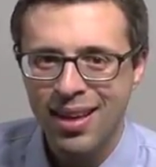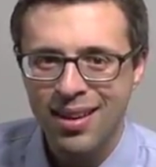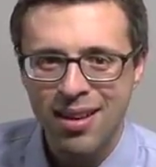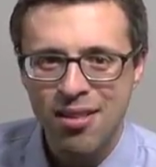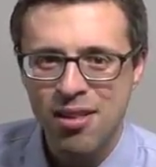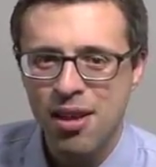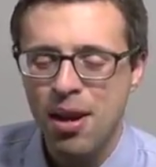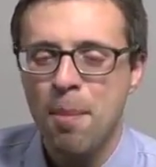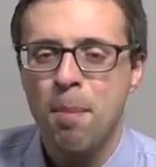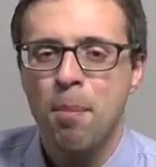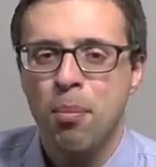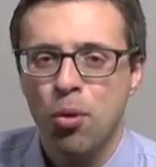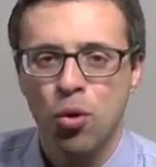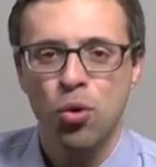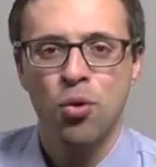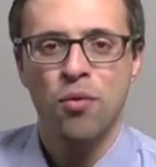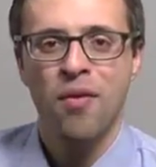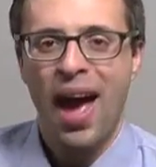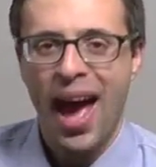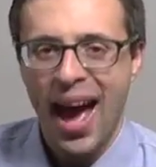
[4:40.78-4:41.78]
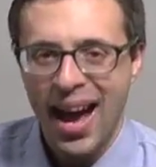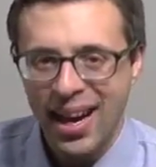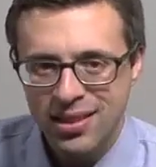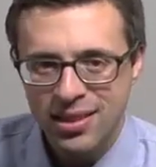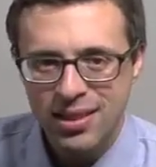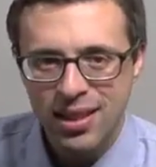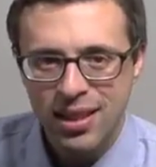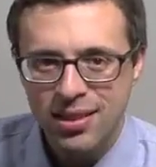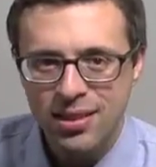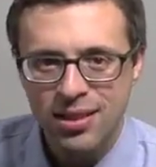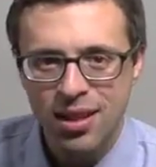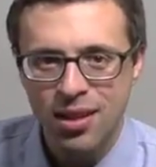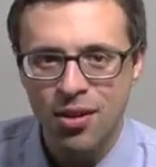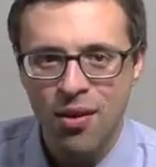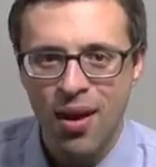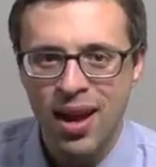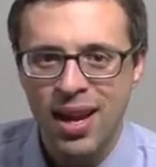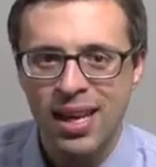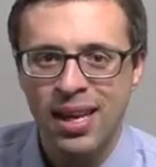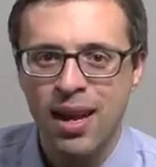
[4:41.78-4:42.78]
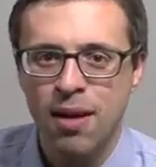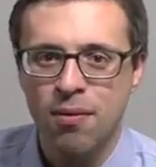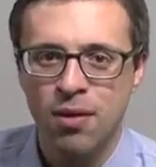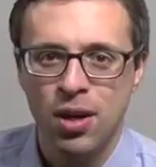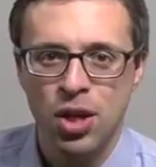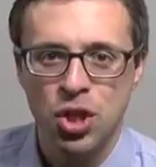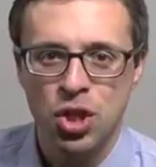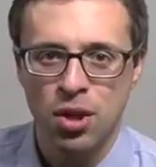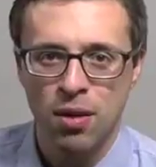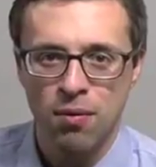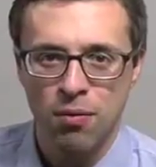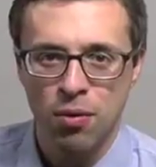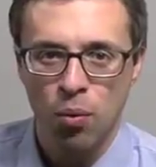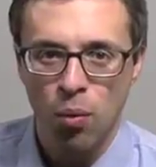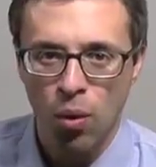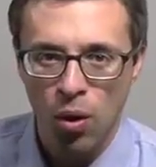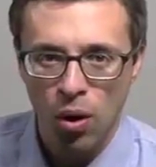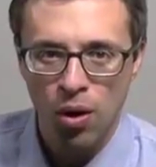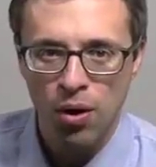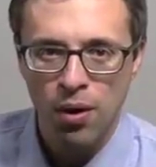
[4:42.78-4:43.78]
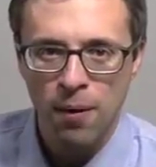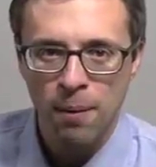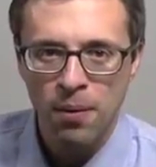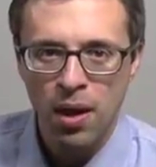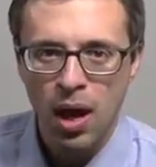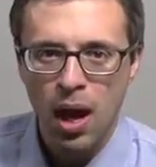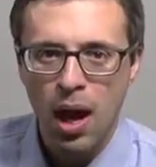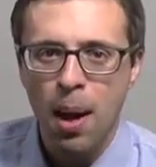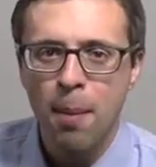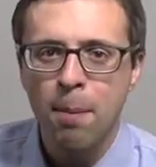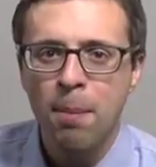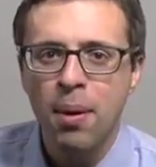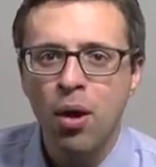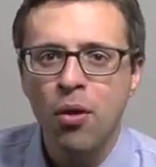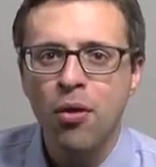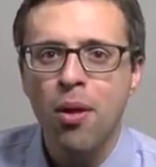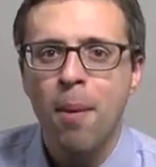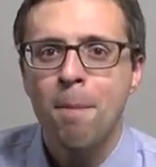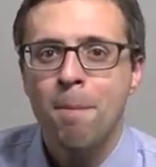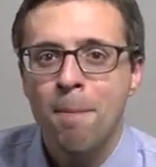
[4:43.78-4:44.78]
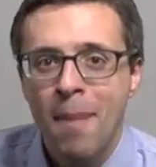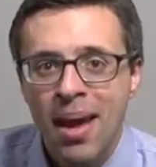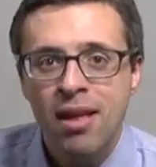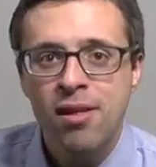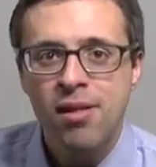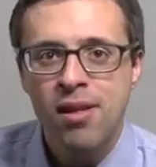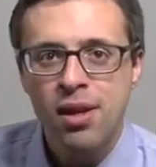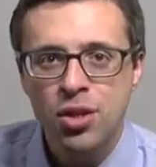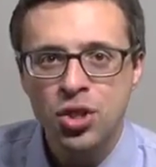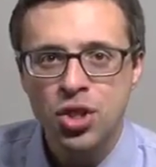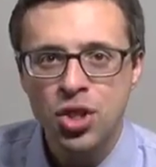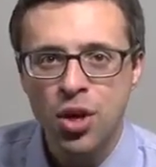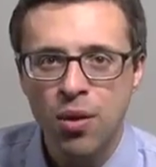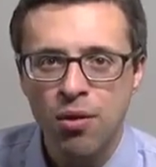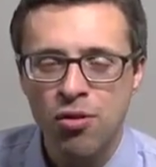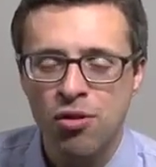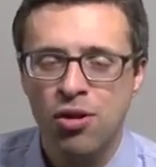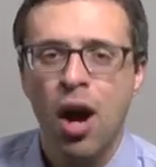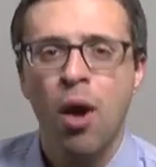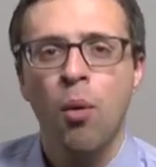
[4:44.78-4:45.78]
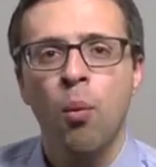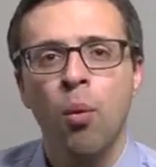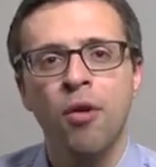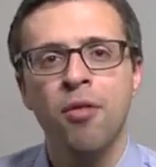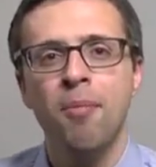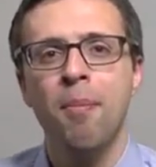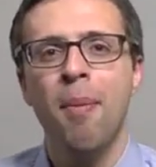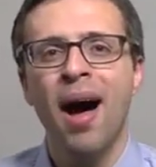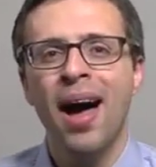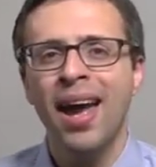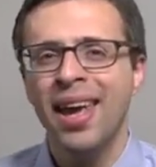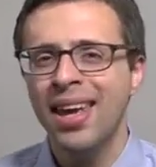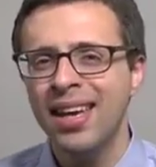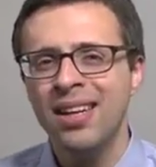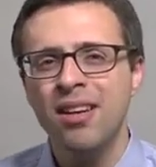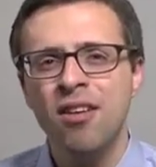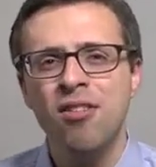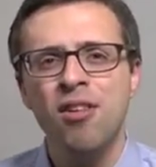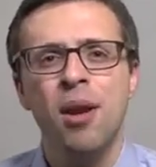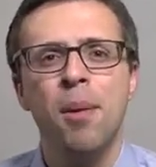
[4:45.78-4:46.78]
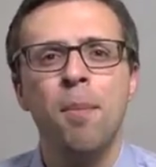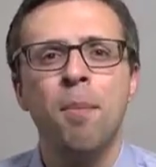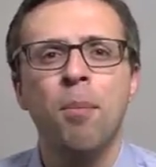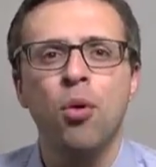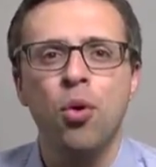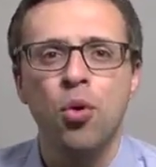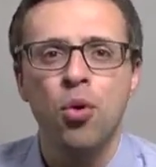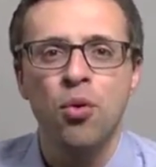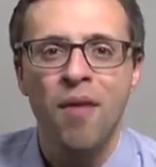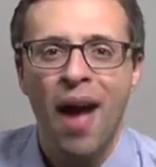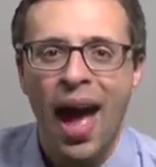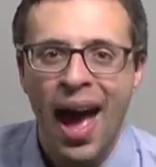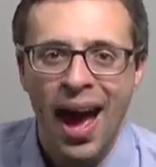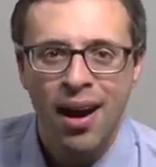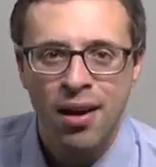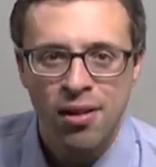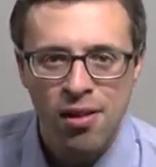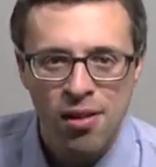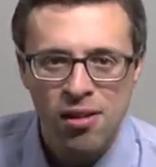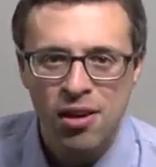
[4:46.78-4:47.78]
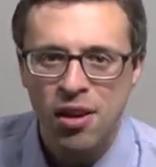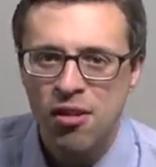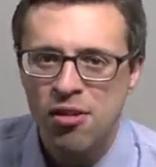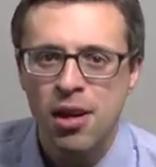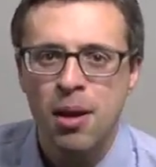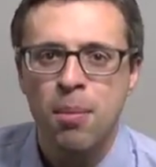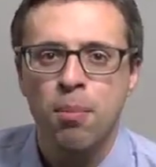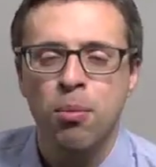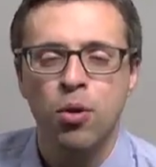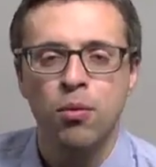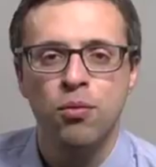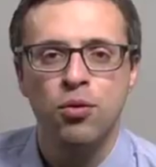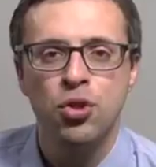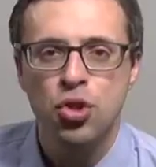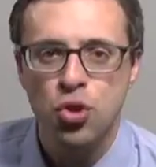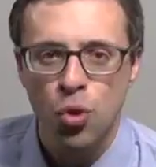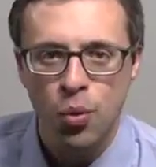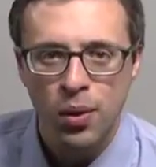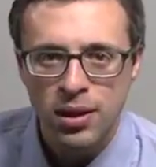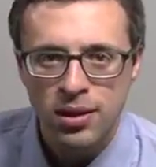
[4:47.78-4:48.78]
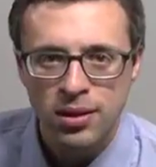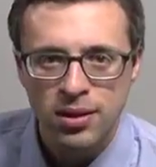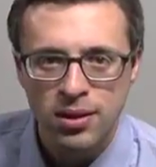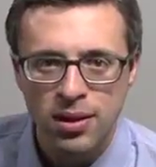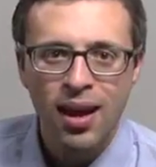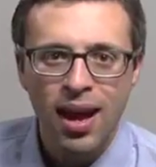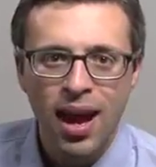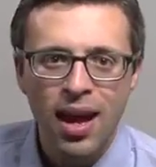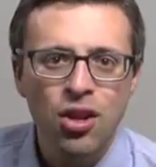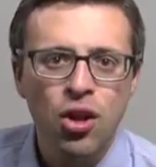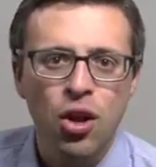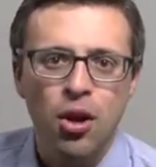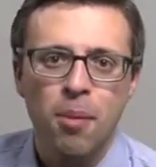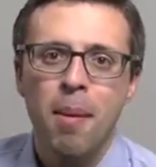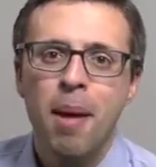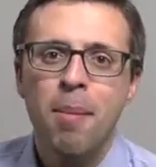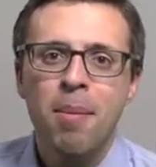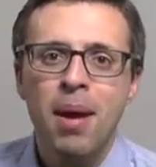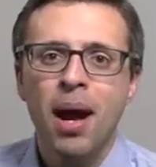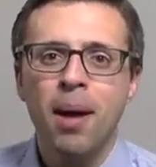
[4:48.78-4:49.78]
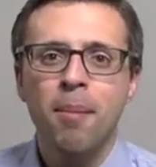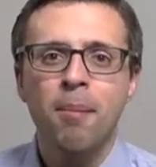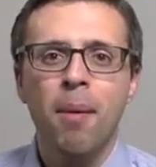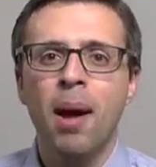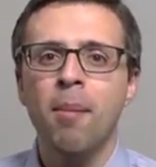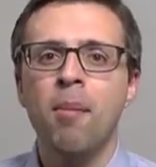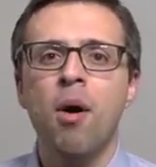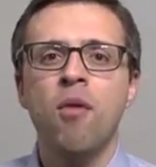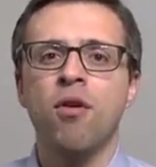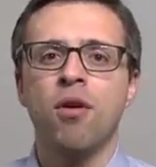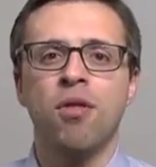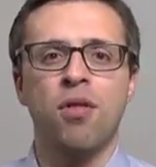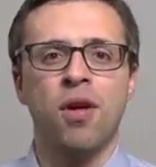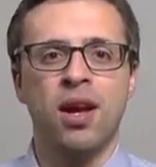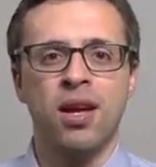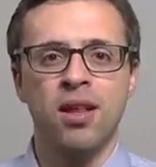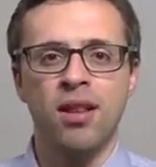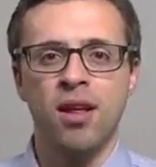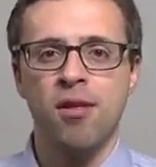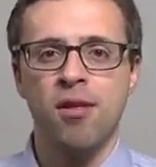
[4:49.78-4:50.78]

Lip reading: doesn't improve access under any definition of the word. A bill that makes the insurance not worth buying, it doesn't improve access, it doesn't improve choice. And look, maybe I'm overthinking